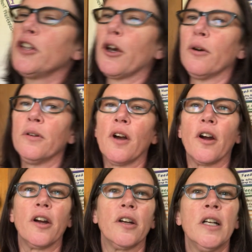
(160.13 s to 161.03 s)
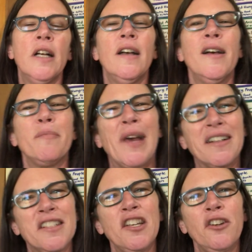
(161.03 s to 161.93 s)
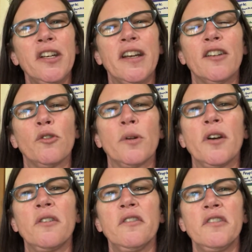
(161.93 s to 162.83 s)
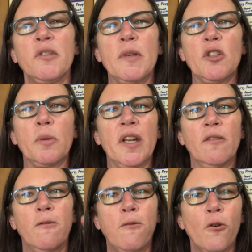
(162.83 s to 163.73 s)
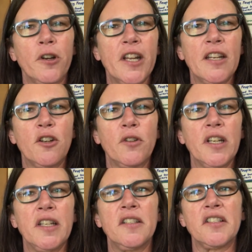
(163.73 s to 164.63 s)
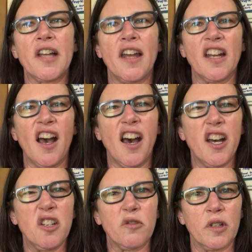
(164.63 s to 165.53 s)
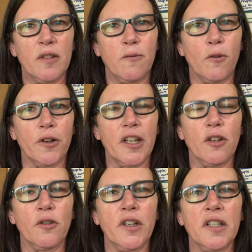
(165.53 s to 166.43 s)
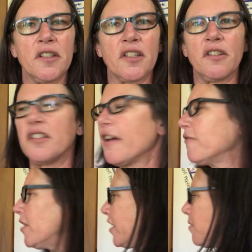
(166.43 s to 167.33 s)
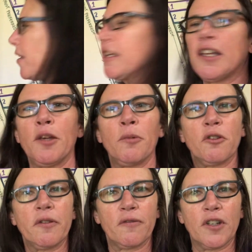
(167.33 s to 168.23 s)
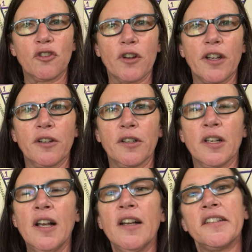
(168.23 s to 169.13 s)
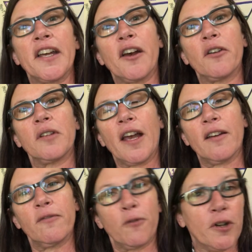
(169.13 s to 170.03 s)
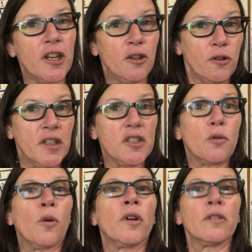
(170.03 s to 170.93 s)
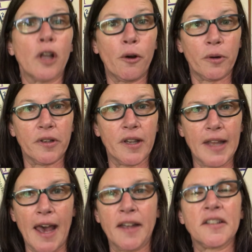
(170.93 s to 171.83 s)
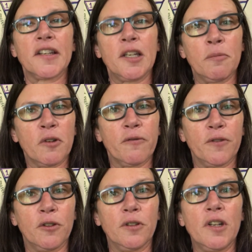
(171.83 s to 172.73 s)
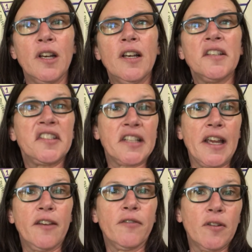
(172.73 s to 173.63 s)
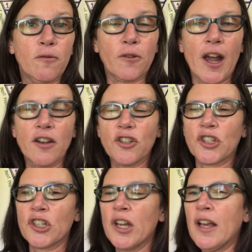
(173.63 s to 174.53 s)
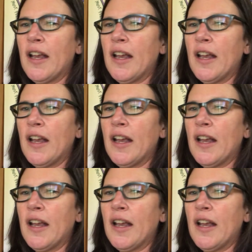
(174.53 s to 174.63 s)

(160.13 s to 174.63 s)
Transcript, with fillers: note are Bacteria grows between 40 degrees and 140 degrees. So you definitely want to keep your refrigerator down at 40 degrees or lower than that to keep your food safe and fresh.